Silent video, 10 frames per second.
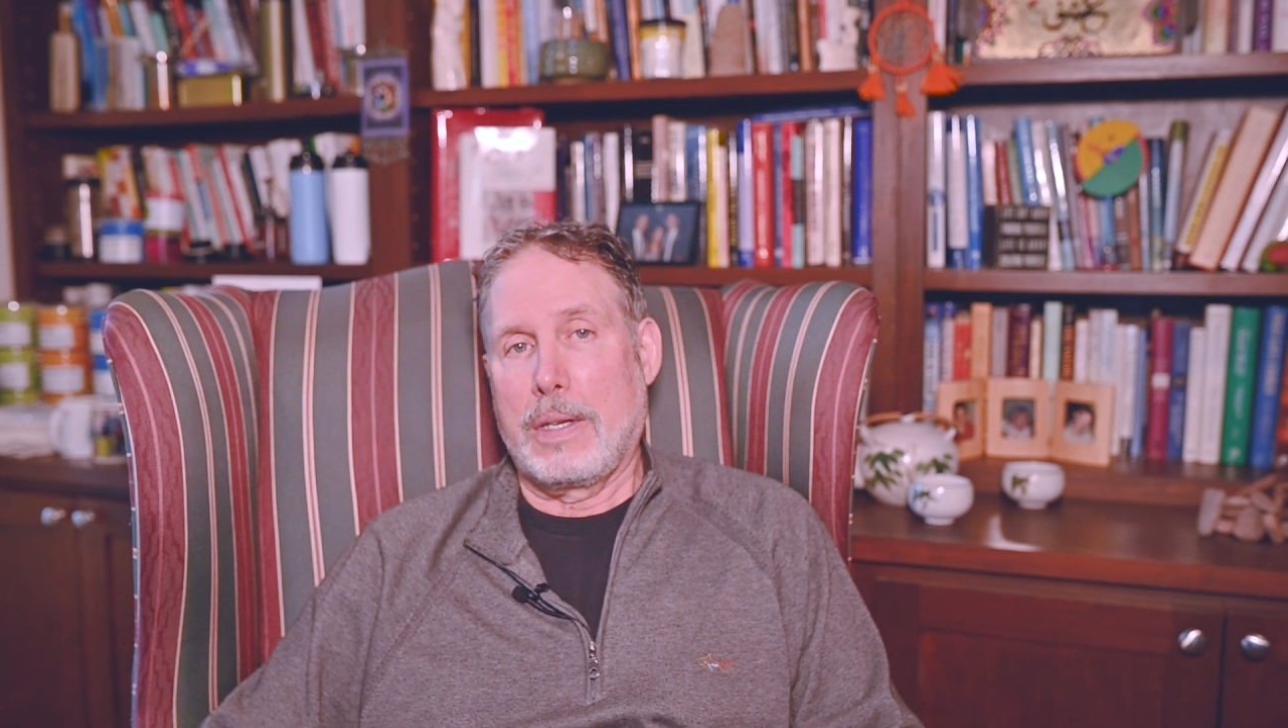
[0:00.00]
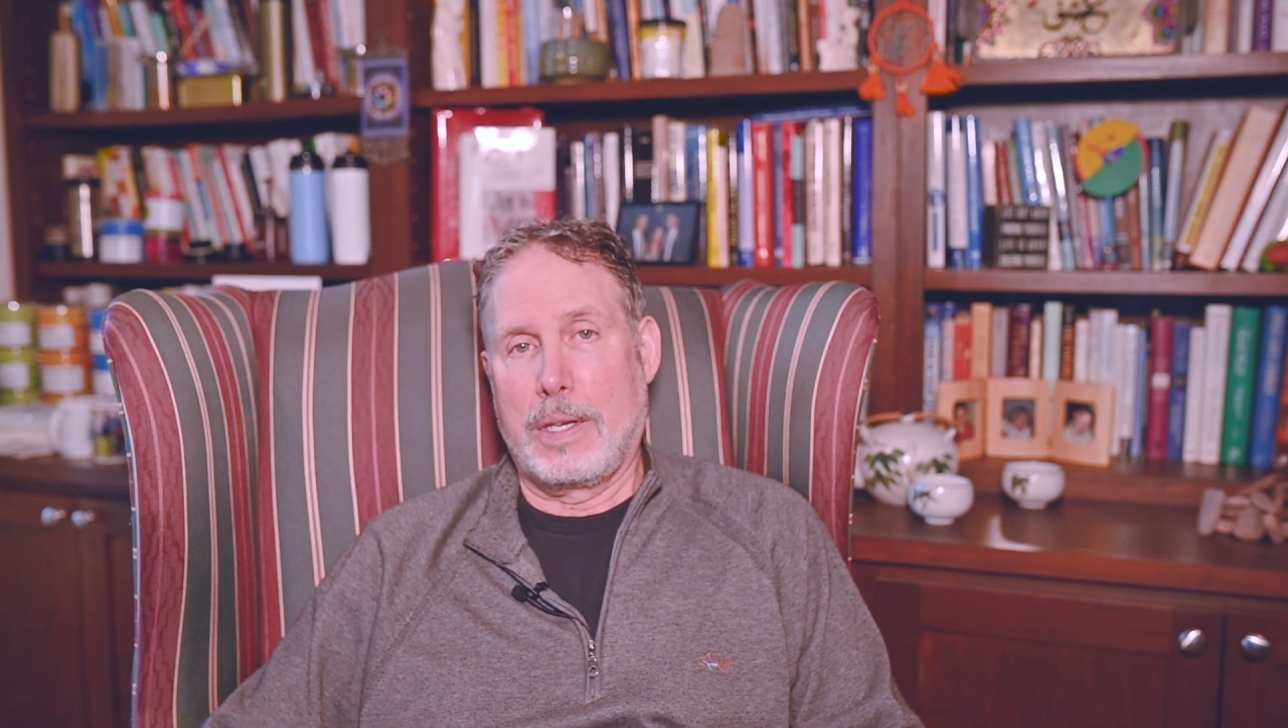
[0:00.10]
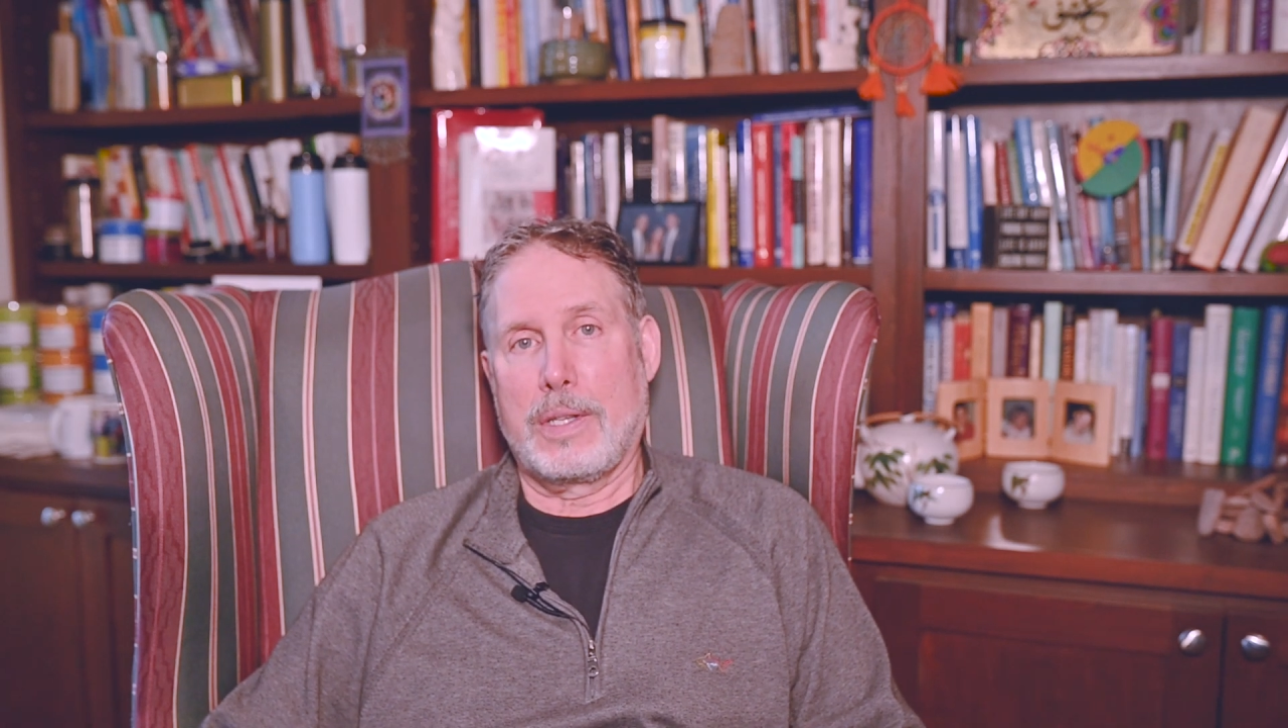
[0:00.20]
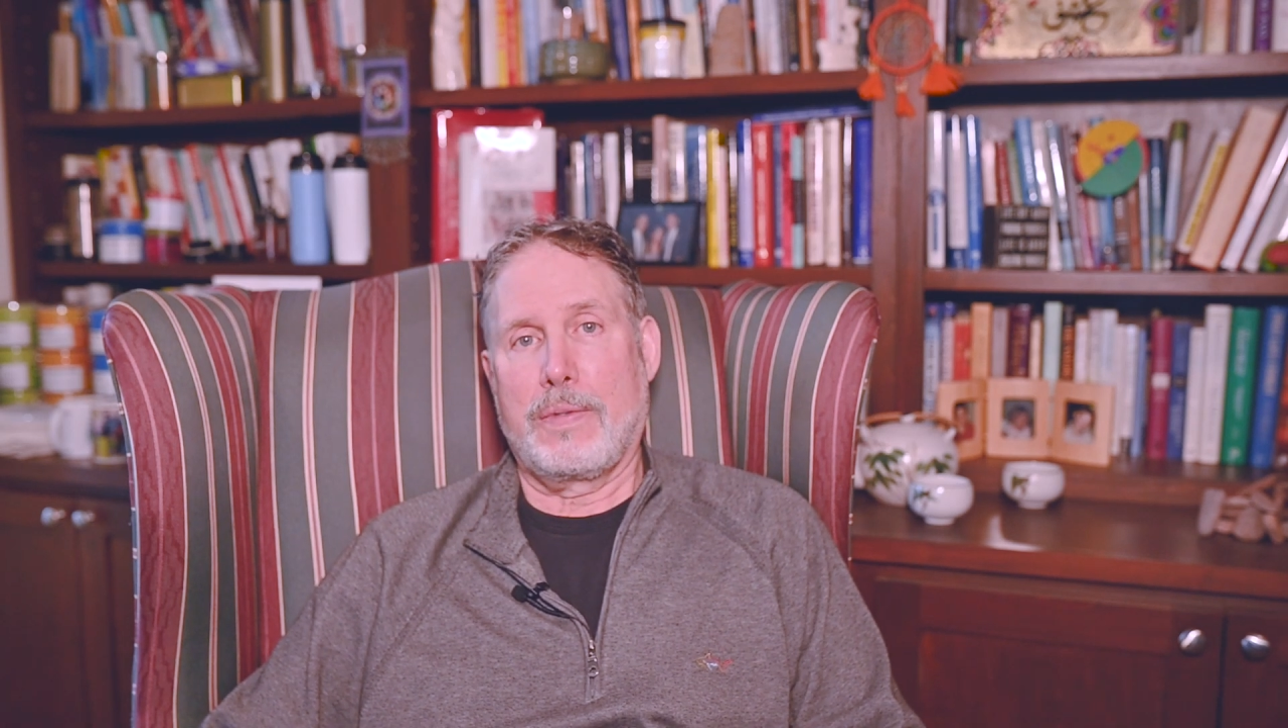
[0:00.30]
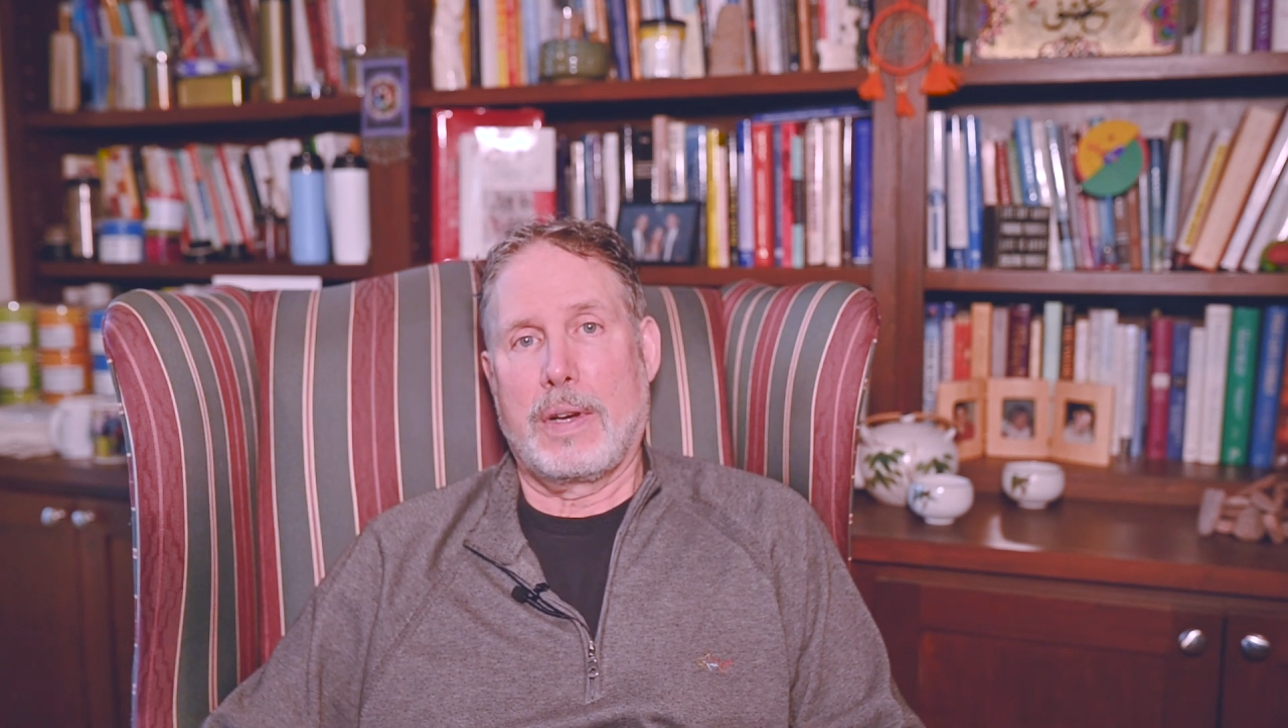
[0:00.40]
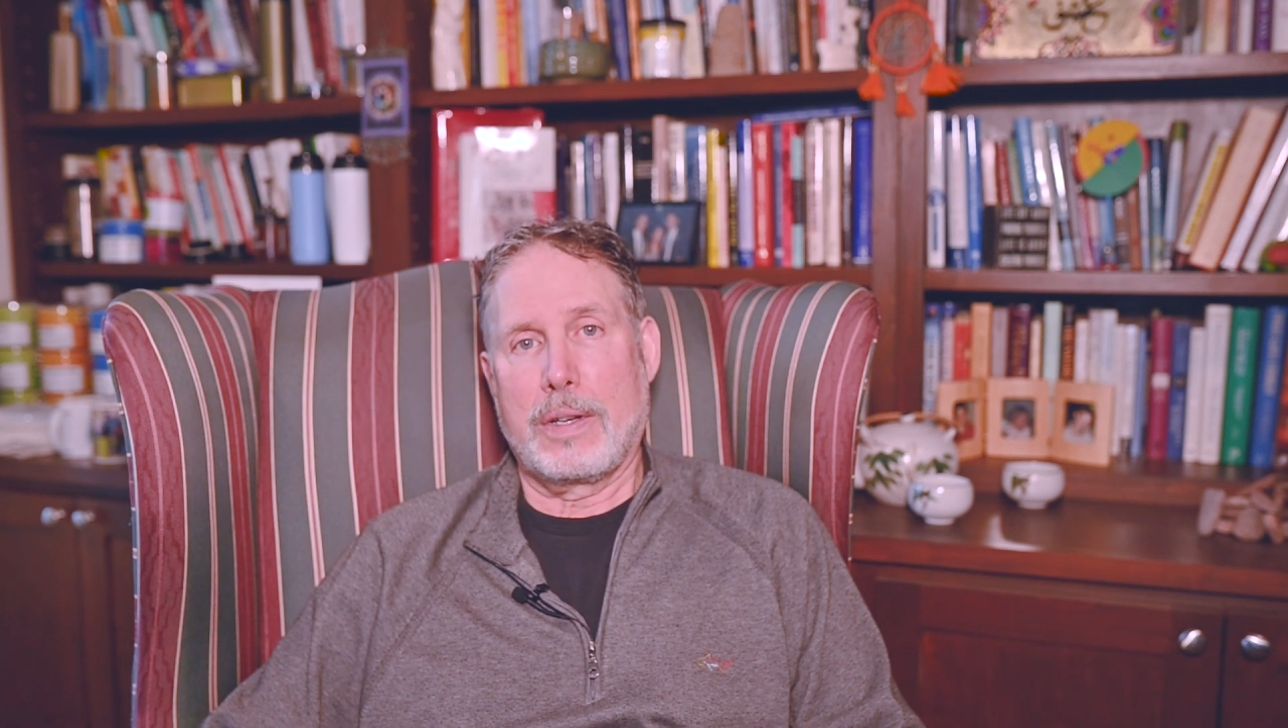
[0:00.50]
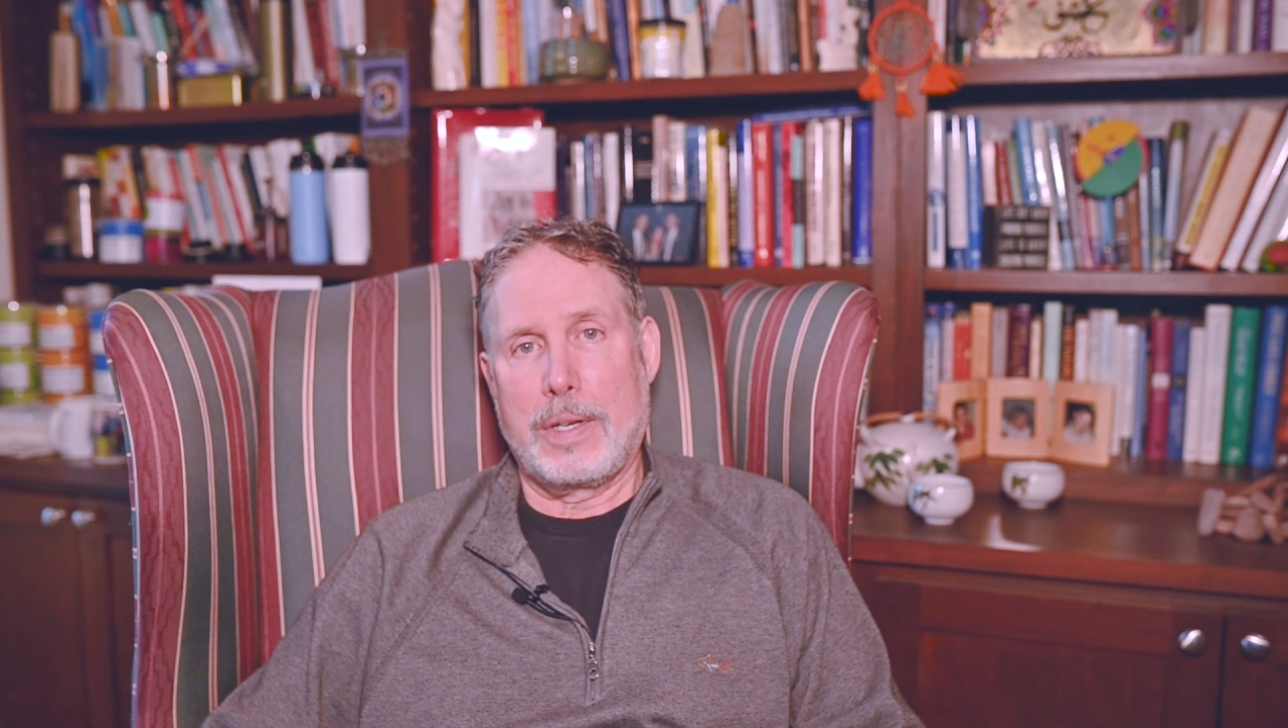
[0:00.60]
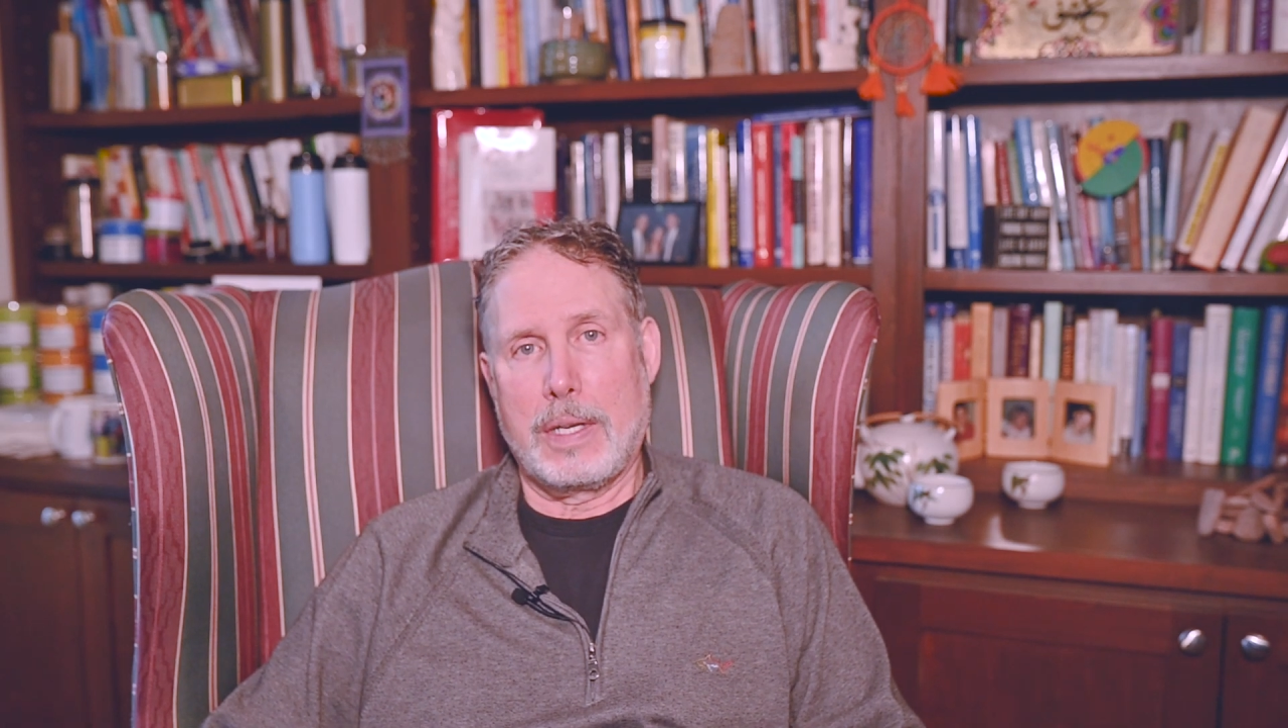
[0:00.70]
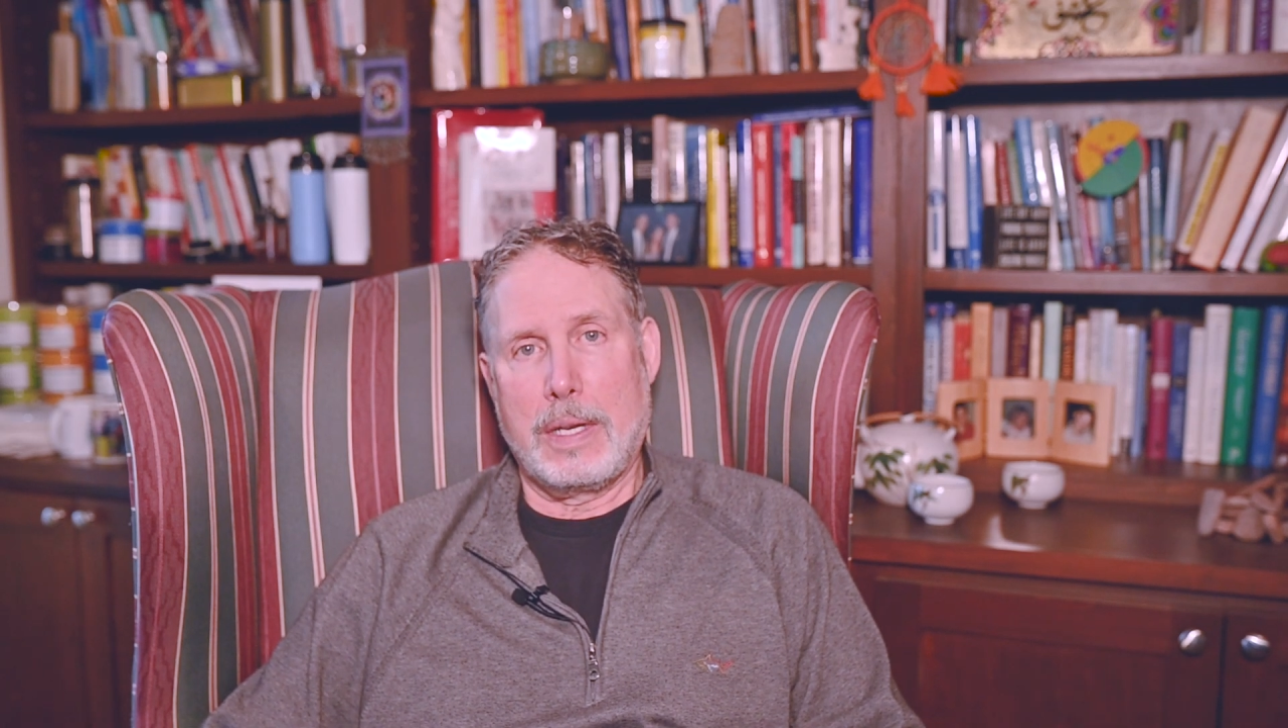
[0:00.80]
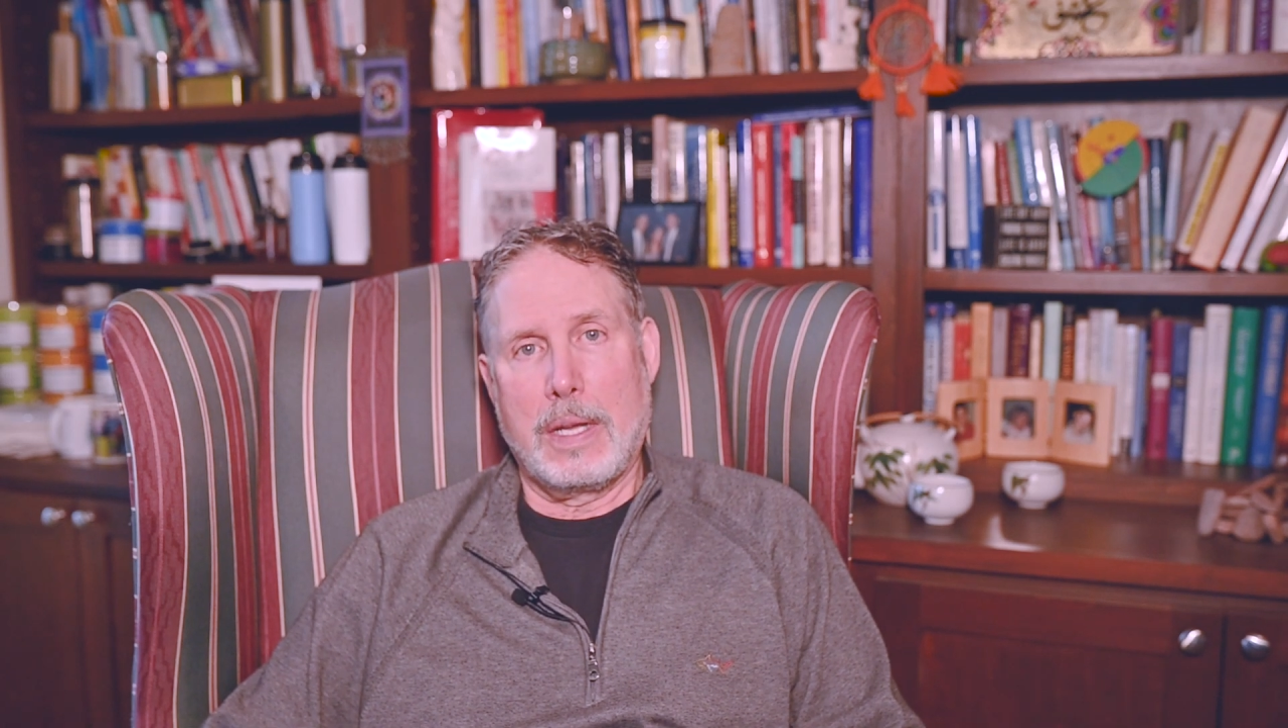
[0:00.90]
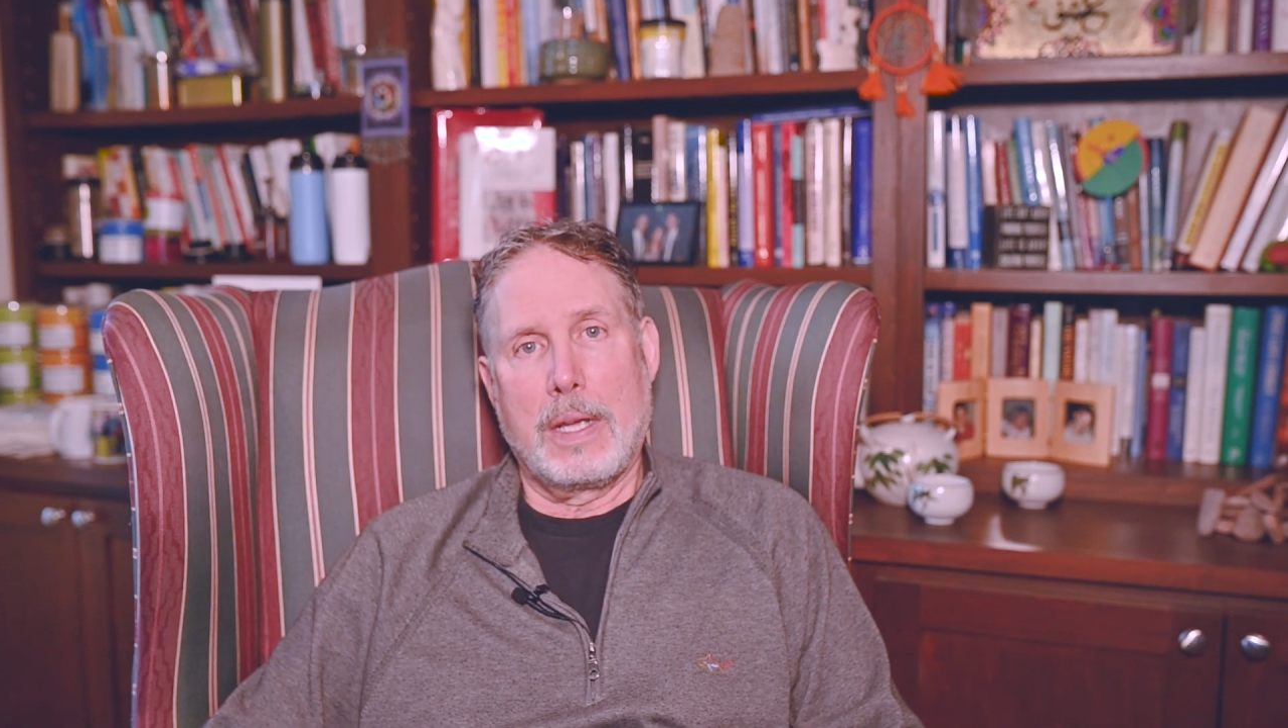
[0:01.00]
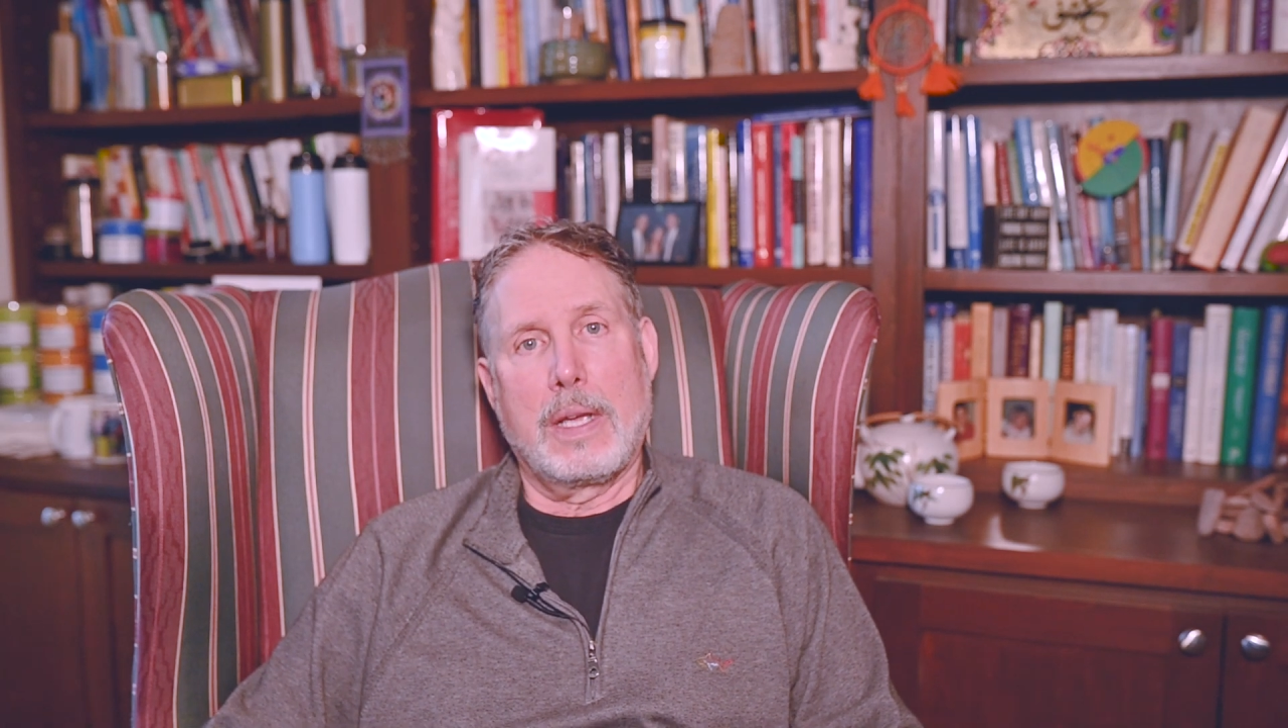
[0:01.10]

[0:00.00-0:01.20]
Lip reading: dysfunction